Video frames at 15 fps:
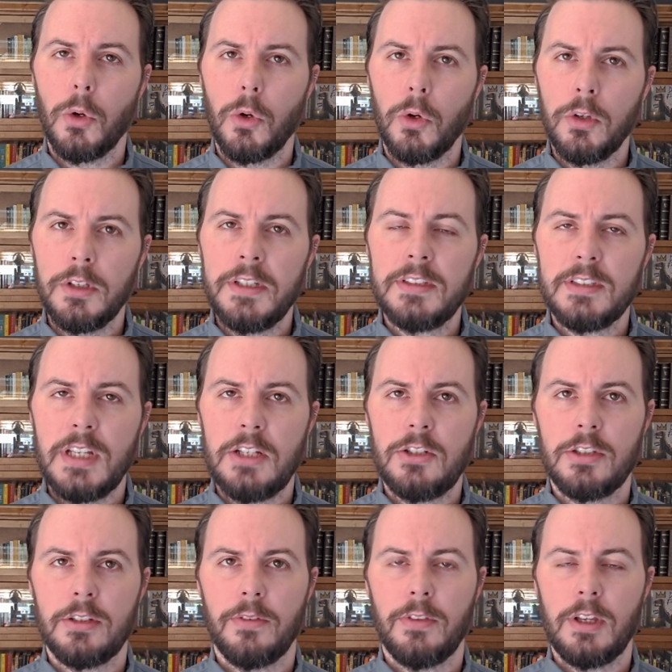early
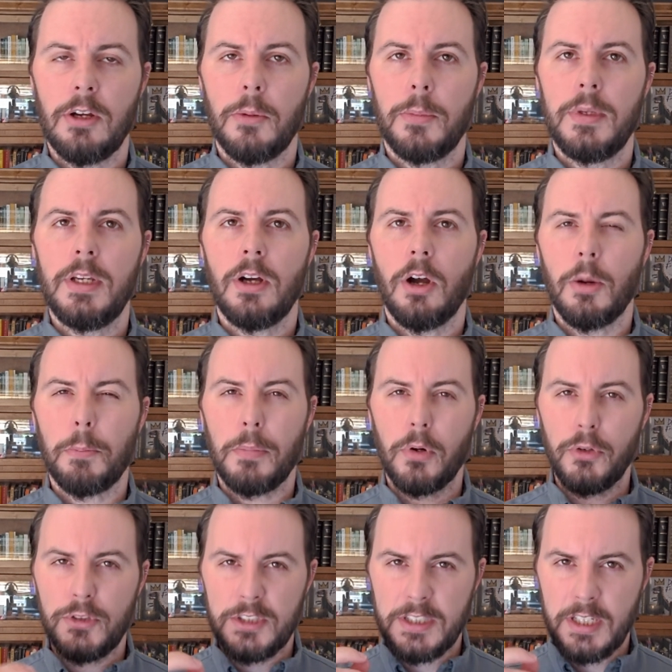stages of therapy are
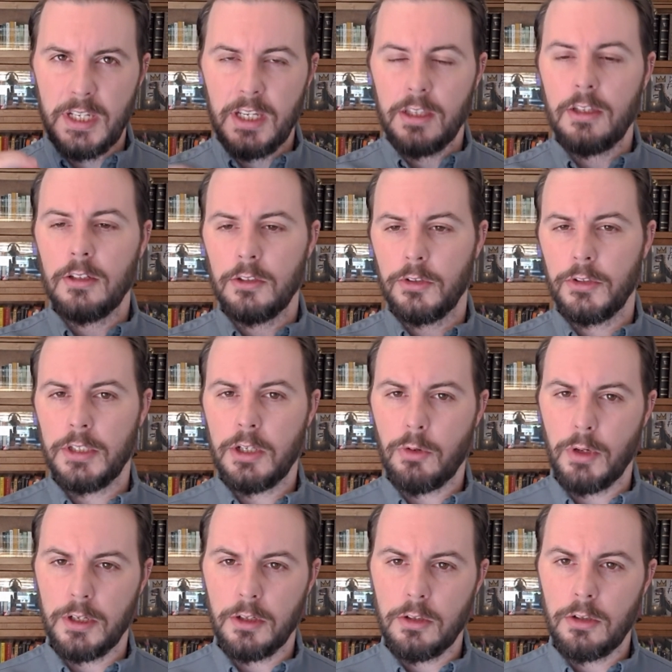particularly
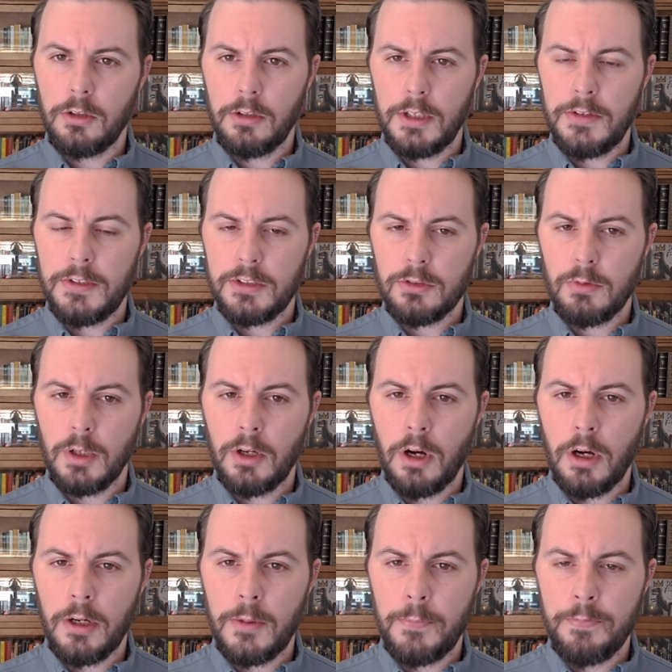critical in this
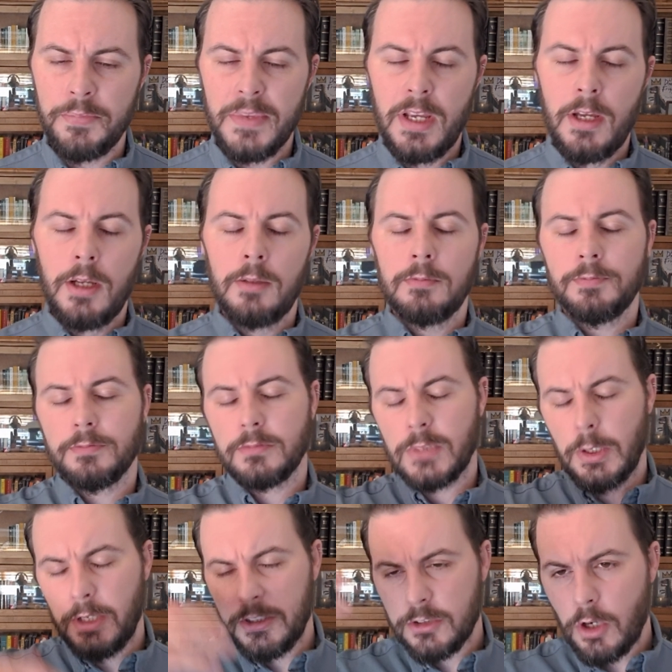regard,
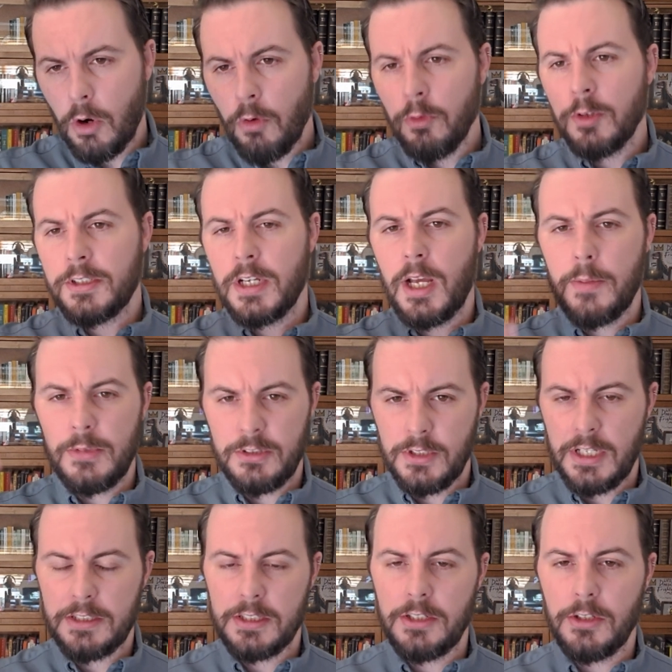because over time, as you
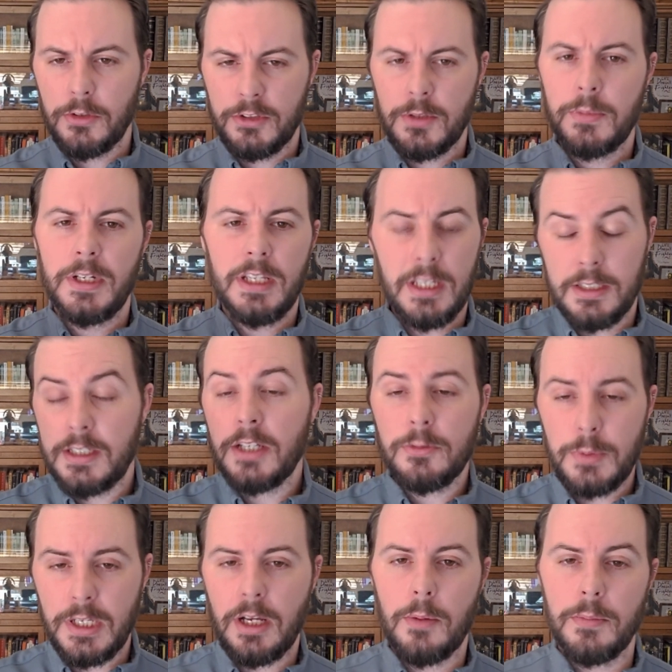get to know somebody, it does
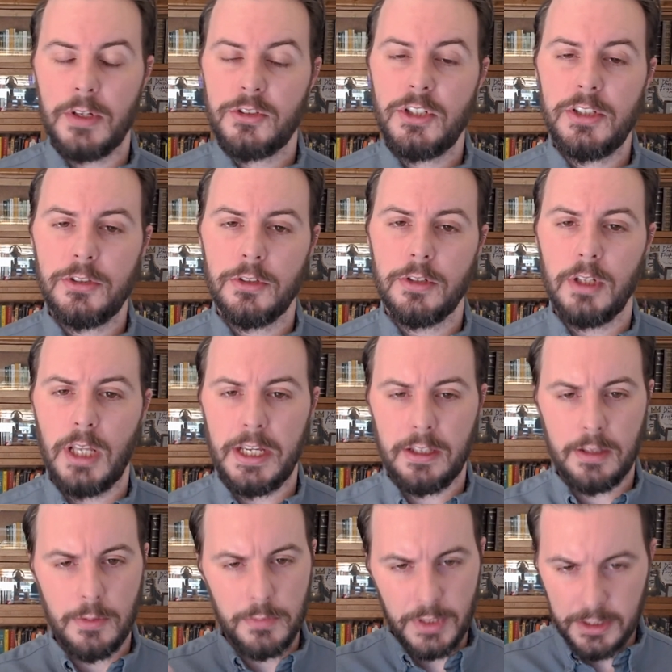become much easier to like
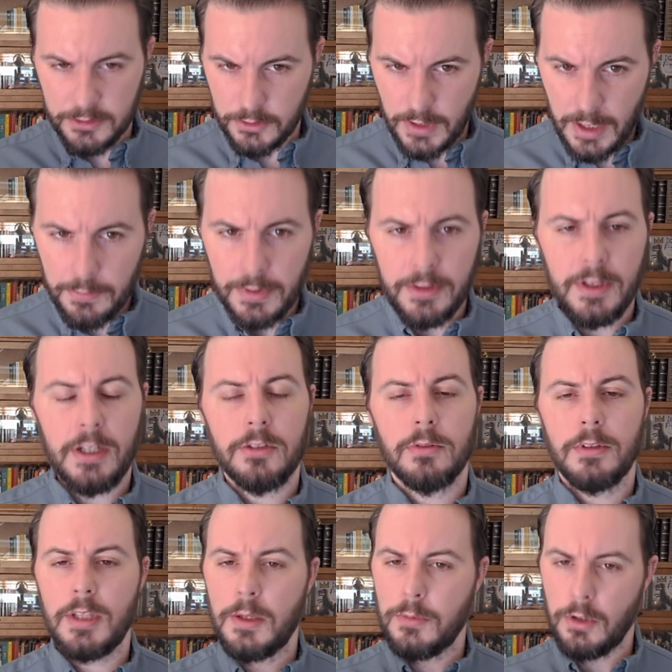them because you empathize
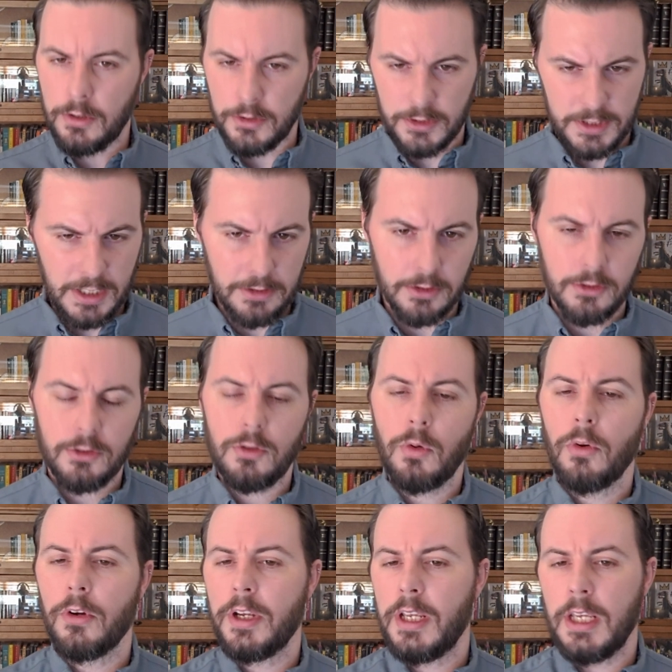with them, you understand the
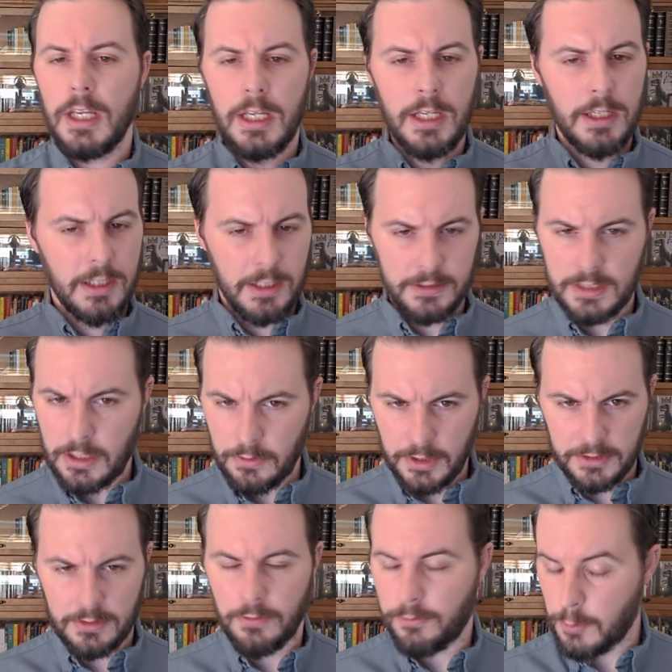story, et cetera,
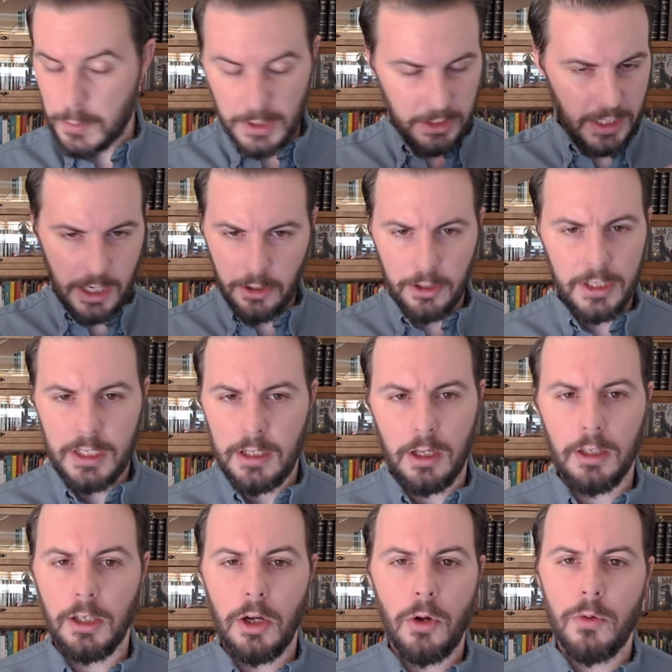et cetera. Familiarity
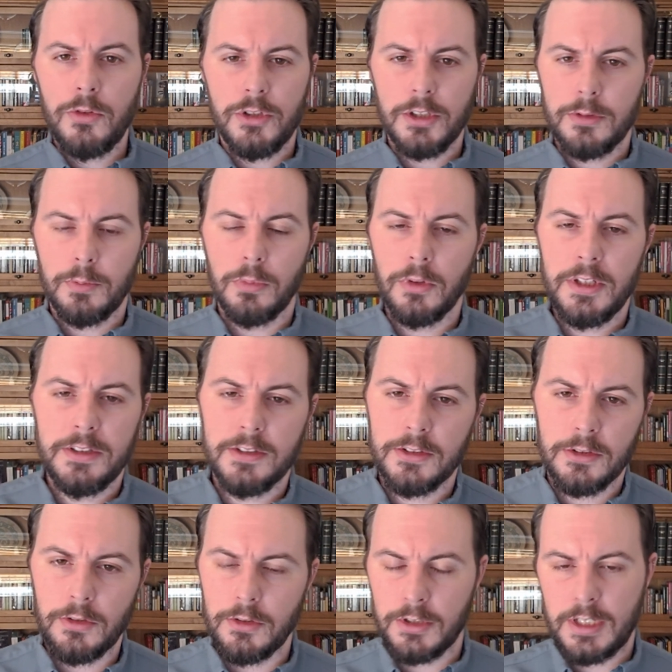alone just breeds a
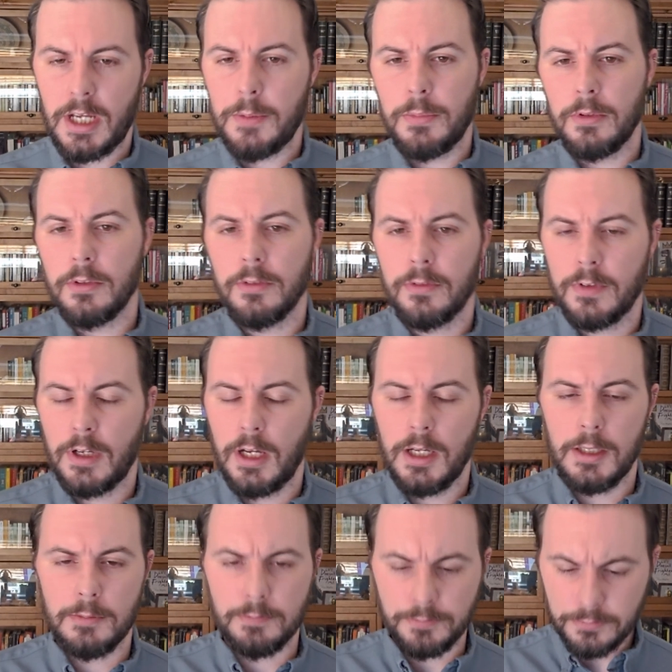certain type
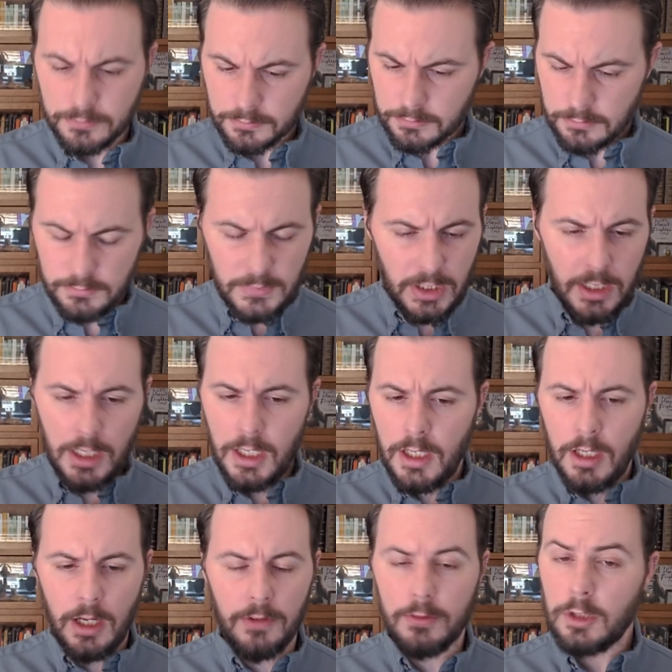
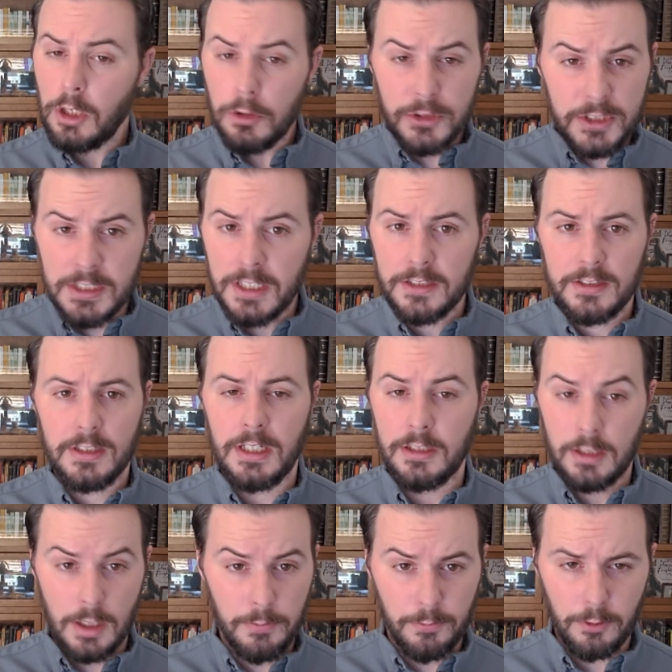of closeness and
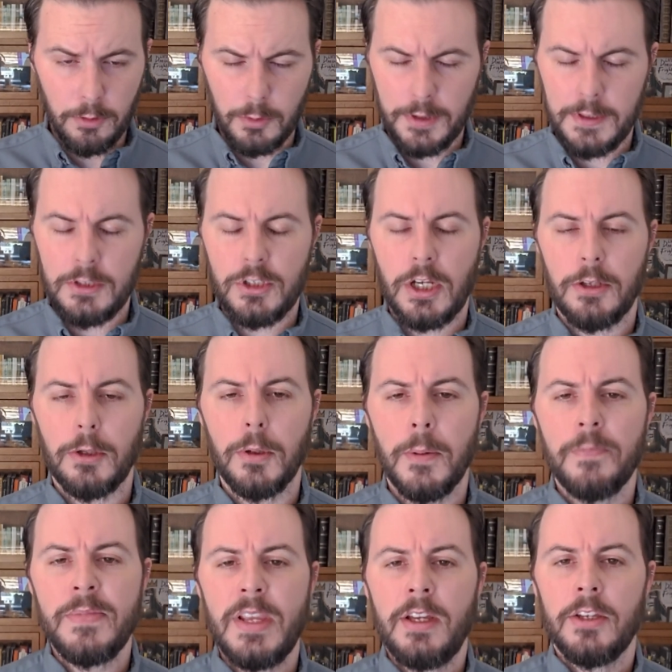comfort with each other.
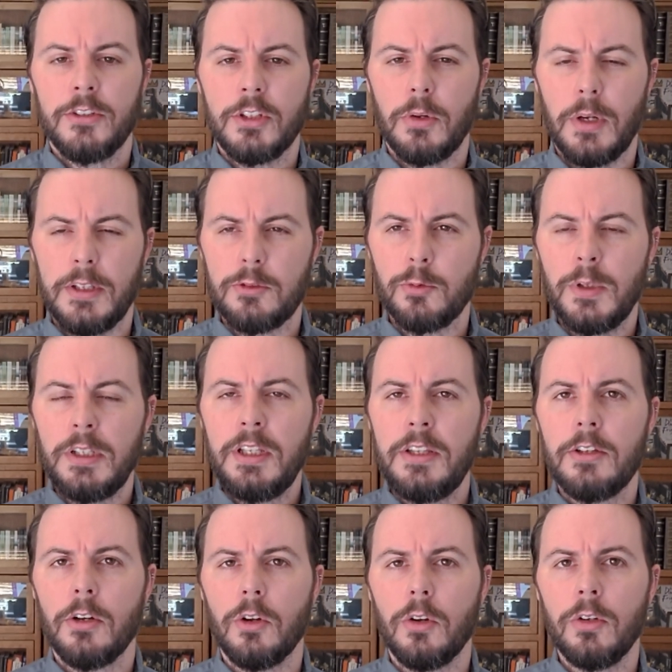So it's really
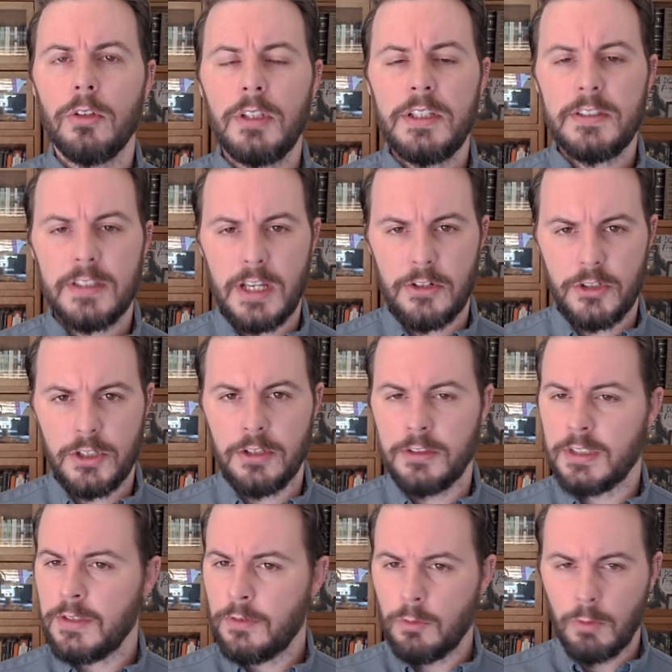the early
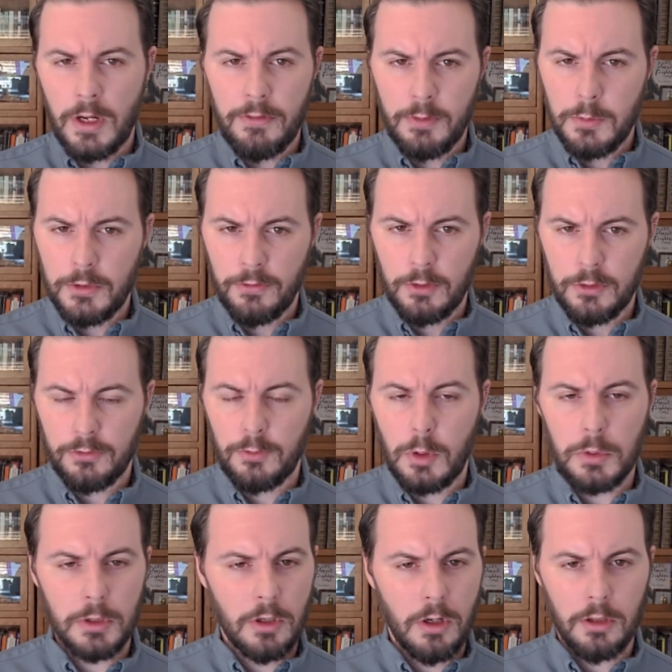sessions, even right from the first
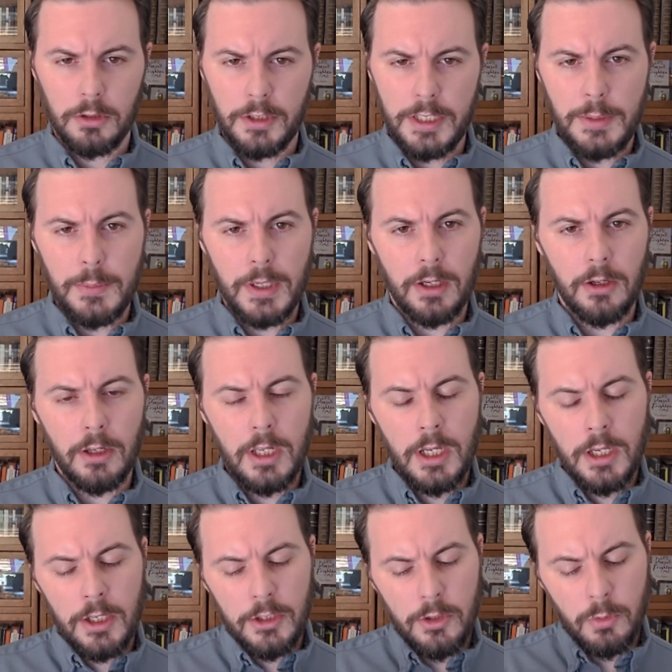phone call or email,
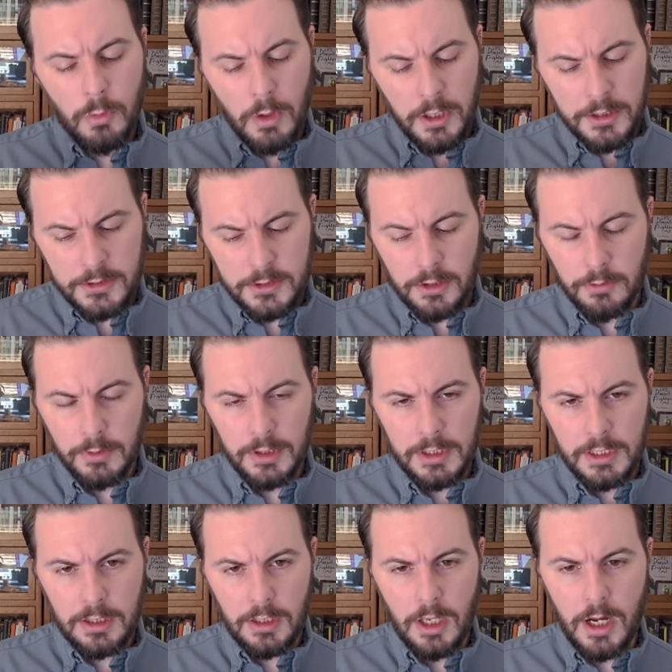you want to start really
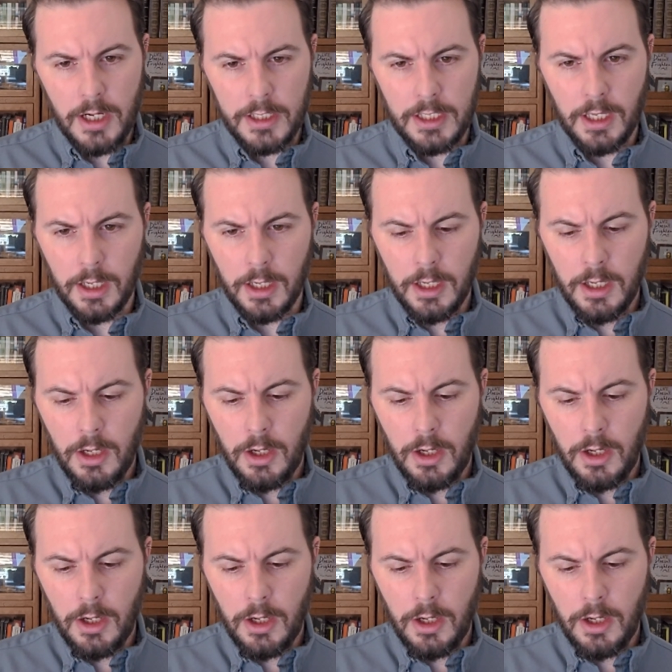clocking,